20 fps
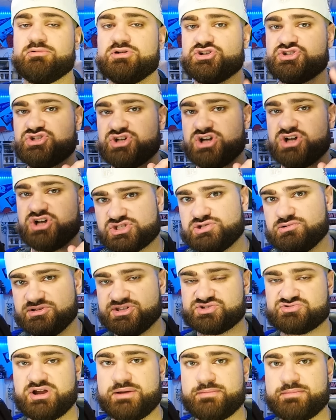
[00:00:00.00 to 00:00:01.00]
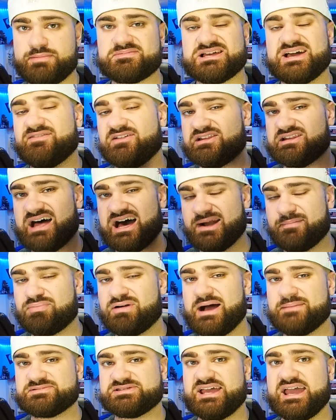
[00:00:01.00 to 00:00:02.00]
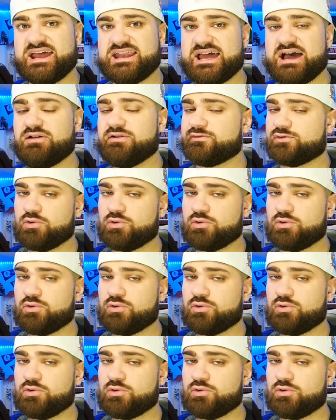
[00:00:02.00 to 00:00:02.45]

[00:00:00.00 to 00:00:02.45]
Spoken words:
We're just doing the straight props. I have a lot of props to hand out.